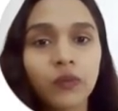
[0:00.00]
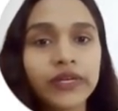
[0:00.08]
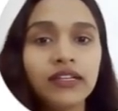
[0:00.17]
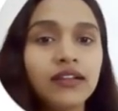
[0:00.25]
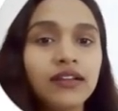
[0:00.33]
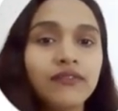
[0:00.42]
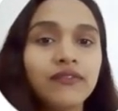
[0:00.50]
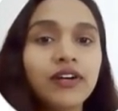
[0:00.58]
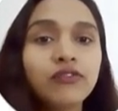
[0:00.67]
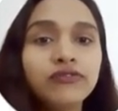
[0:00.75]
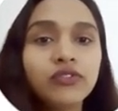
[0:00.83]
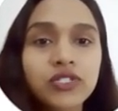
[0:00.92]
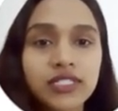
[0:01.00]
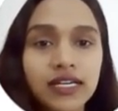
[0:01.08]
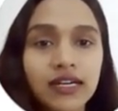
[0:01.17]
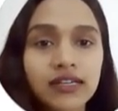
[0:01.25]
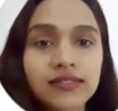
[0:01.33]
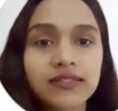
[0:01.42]
Well, one of those
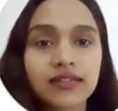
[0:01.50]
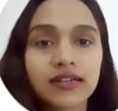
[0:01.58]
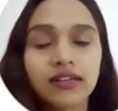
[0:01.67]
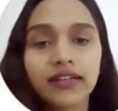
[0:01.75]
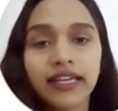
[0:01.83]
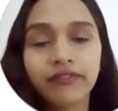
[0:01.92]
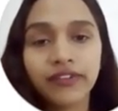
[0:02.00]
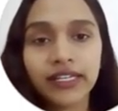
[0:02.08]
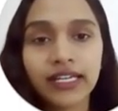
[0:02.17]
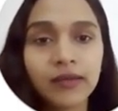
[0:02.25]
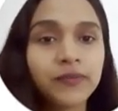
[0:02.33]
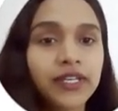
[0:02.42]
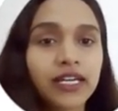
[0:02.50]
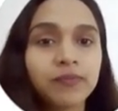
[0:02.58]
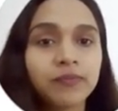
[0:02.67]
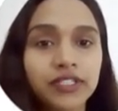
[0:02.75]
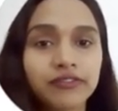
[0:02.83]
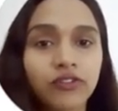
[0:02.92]
tasks a VLM
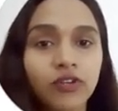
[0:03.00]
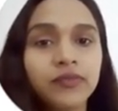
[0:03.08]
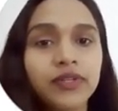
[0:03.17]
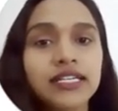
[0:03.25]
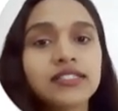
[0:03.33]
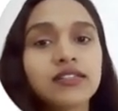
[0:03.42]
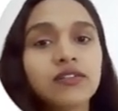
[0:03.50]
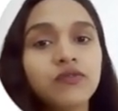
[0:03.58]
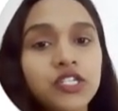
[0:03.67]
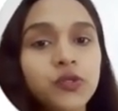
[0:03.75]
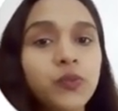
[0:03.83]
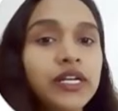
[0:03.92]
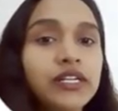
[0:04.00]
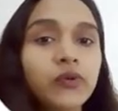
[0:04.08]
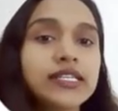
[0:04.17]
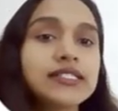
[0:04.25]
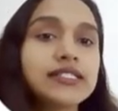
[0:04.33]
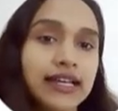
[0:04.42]
can perform is visual
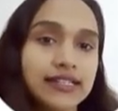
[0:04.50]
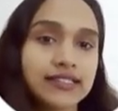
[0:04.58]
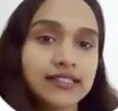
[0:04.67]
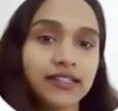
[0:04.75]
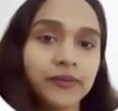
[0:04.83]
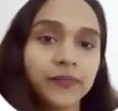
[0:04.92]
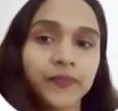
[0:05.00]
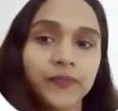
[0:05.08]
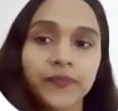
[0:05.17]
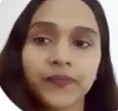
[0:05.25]
question answering.